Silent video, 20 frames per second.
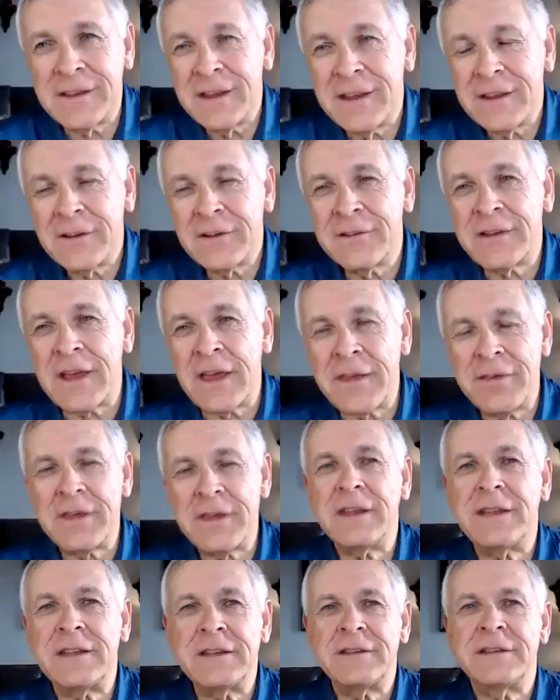Because I
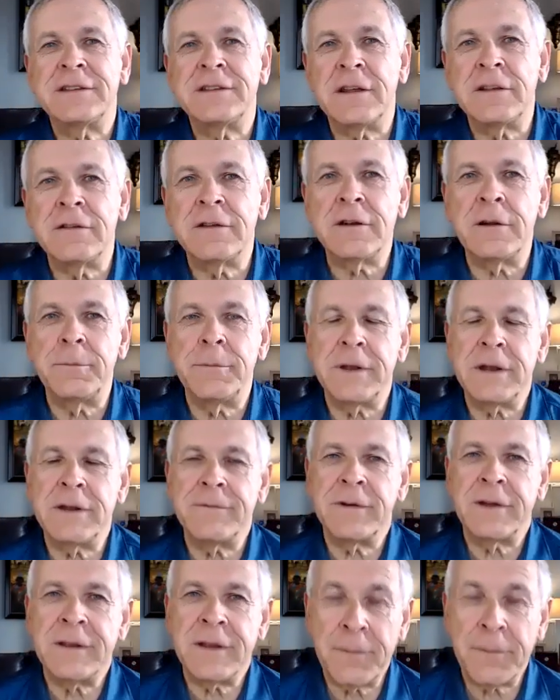think this is a little bit
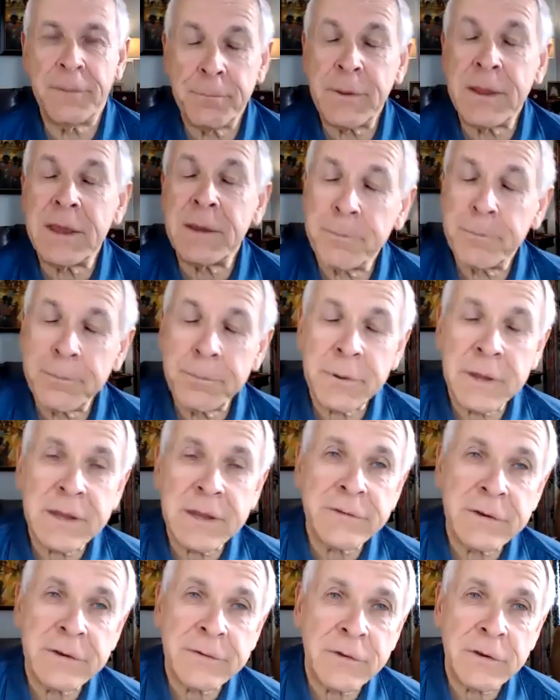of a big
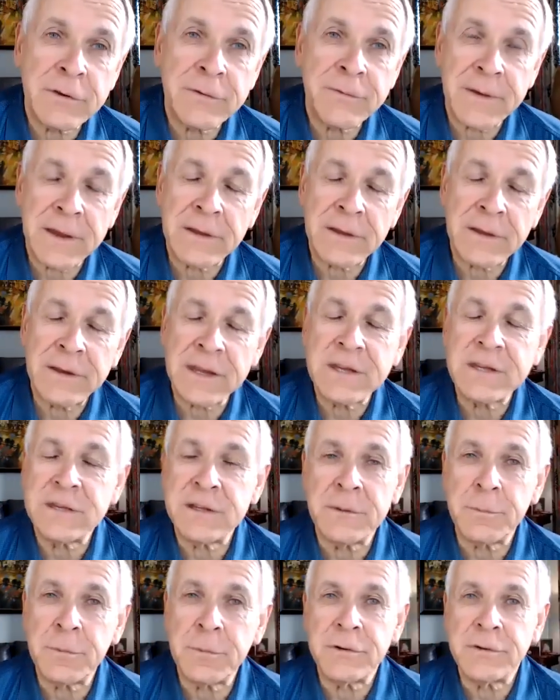piece of your
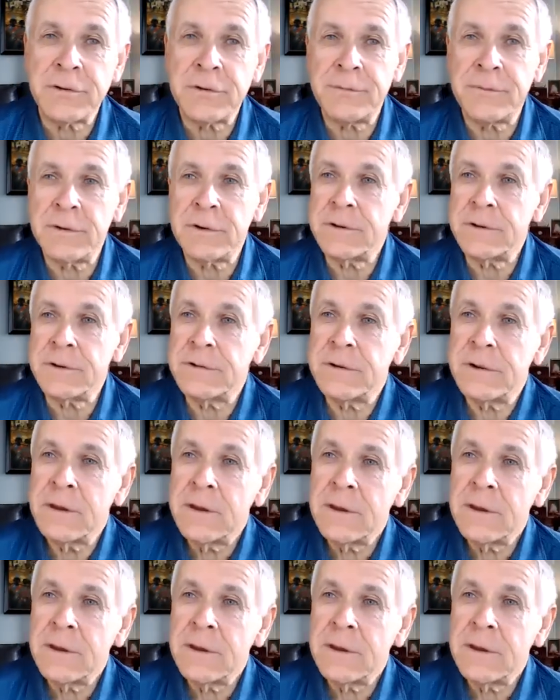foundation of perseverance.